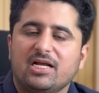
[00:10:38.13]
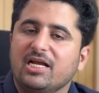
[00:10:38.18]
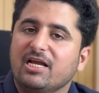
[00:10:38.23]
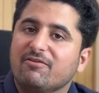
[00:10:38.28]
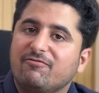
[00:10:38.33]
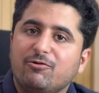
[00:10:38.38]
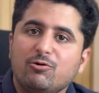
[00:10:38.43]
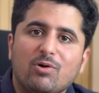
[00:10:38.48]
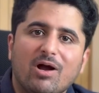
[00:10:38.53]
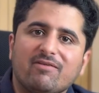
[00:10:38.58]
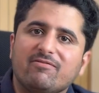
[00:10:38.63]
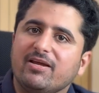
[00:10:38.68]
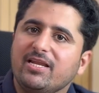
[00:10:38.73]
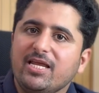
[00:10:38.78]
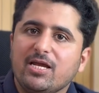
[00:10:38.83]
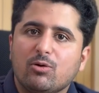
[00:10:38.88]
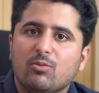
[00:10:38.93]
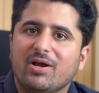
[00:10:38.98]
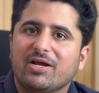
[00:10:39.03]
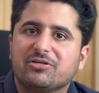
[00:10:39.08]
If you have
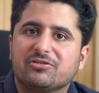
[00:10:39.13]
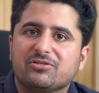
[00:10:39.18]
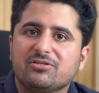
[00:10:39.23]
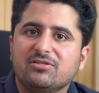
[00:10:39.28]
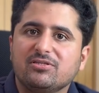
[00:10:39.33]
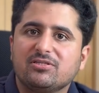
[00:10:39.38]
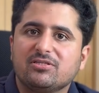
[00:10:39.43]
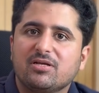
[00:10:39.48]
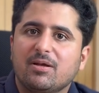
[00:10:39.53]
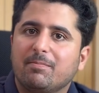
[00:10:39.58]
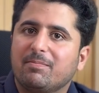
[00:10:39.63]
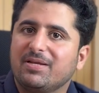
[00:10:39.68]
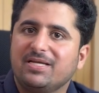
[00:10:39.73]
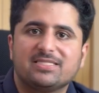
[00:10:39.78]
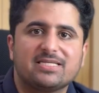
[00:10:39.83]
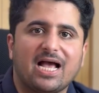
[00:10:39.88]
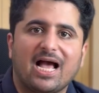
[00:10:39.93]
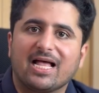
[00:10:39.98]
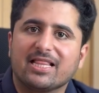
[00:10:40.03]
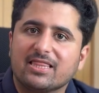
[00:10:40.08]
any questions,
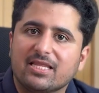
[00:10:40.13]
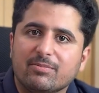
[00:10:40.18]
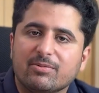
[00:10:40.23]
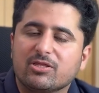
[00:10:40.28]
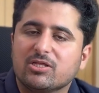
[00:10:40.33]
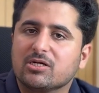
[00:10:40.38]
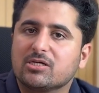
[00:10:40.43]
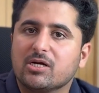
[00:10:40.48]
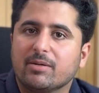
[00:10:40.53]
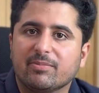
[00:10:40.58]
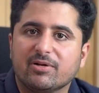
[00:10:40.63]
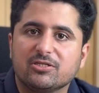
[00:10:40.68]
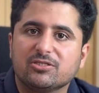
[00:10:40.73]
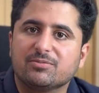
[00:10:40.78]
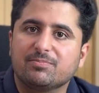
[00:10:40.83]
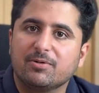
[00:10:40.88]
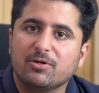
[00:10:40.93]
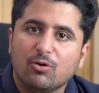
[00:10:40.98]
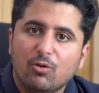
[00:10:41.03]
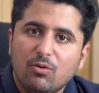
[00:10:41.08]
please add them in the comments
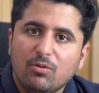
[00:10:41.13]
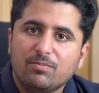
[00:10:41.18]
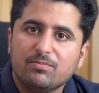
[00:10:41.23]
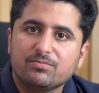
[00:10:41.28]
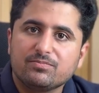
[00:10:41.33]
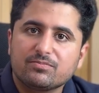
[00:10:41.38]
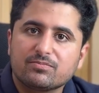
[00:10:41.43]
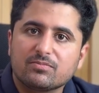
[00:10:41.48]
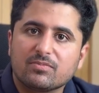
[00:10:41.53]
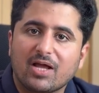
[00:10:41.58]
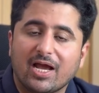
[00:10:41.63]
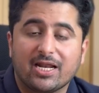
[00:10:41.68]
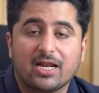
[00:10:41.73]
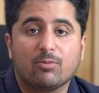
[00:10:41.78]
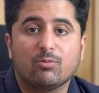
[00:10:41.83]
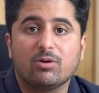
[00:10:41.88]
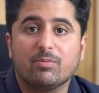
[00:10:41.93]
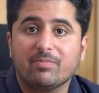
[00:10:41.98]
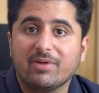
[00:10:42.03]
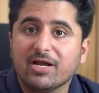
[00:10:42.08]
below, and I
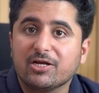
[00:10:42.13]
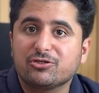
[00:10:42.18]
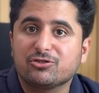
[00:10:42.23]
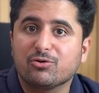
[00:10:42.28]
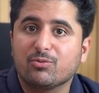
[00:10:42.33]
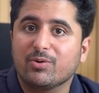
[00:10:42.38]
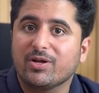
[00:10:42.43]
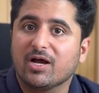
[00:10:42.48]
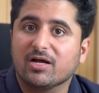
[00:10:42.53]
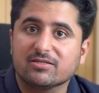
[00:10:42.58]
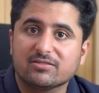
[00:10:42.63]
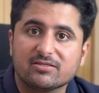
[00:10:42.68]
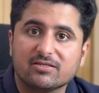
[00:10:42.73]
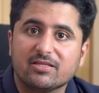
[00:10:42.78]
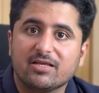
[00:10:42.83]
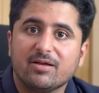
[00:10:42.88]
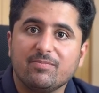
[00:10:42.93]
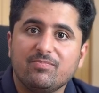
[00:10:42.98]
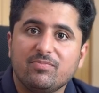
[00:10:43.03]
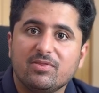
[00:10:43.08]
will make sure we answer
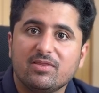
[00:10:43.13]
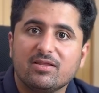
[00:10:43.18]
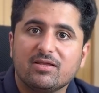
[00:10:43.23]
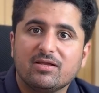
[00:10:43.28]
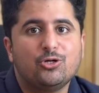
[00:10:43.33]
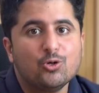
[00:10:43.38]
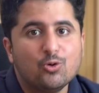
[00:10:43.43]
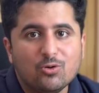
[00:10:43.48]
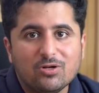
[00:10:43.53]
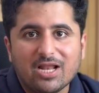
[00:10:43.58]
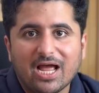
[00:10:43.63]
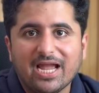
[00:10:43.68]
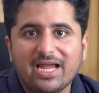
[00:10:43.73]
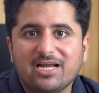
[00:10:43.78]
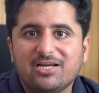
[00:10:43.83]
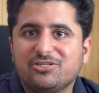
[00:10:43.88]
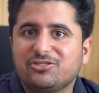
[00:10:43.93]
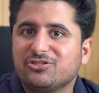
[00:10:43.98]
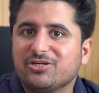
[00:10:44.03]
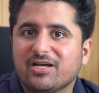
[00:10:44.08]
them. Do
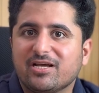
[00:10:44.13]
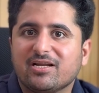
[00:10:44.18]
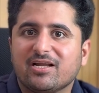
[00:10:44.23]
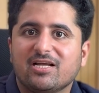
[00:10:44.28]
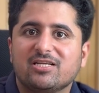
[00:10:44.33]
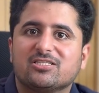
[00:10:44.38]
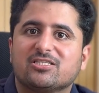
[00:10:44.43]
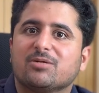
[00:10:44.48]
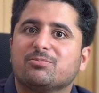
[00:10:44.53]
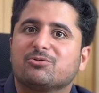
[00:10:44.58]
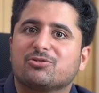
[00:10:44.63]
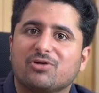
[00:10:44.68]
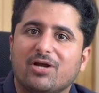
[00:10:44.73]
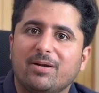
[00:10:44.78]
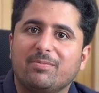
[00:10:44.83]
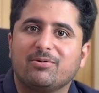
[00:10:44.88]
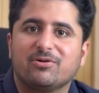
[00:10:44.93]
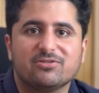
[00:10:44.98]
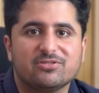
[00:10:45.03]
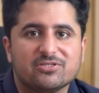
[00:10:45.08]
like, share, and
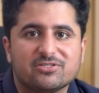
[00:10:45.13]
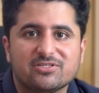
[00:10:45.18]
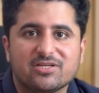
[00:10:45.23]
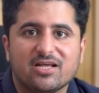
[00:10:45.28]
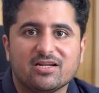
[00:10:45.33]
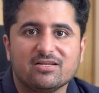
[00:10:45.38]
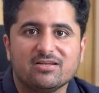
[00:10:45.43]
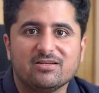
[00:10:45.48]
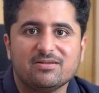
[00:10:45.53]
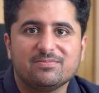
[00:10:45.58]
subscribe to this channel.